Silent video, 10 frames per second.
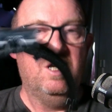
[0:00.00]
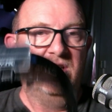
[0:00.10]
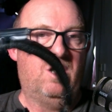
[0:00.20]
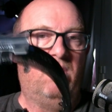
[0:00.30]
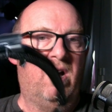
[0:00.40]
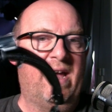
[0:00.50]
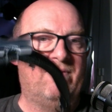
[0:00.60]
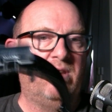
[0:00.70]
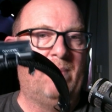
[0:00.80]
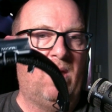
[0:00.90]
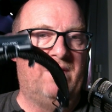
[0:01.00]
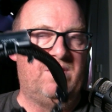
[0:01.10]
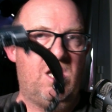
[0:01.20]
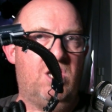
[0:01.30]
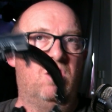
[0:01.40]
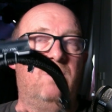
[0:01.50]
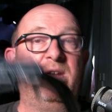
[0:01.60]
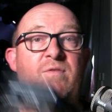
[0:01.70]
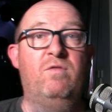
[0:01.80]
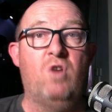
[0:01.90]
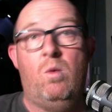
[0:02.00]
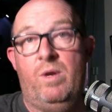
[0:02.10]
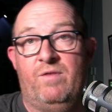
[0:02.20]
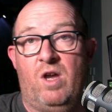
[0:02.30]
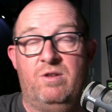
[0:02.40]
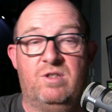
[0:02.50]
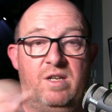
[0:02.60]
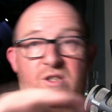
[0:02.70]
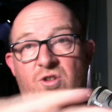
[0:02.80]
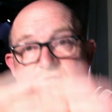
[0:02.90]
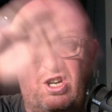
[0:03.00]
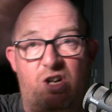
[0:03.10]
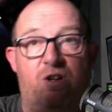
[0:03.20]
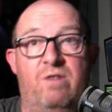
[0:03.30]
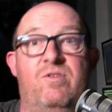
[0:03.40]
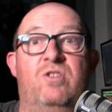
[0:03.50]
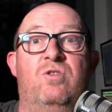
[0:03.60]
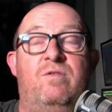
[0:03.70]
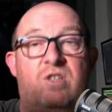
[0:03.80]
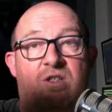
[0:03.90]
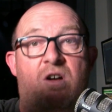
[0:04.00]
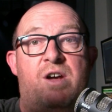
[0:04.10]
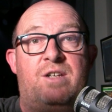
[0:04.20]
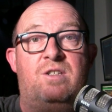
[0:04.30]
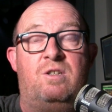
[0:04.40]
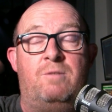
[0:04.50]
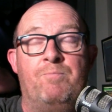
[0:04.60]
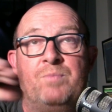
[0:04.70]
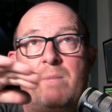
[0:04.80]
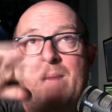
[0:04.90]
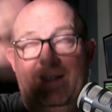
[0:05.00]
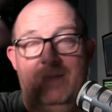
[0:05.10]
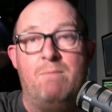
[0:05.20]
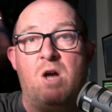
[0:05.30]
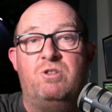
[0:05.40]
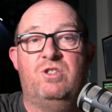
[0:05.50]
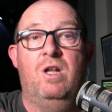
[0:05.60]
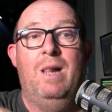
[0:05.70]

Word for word: So I haven't applied the EQ, but if you've got one of those, then it's got a curve that's sort of designed to make the most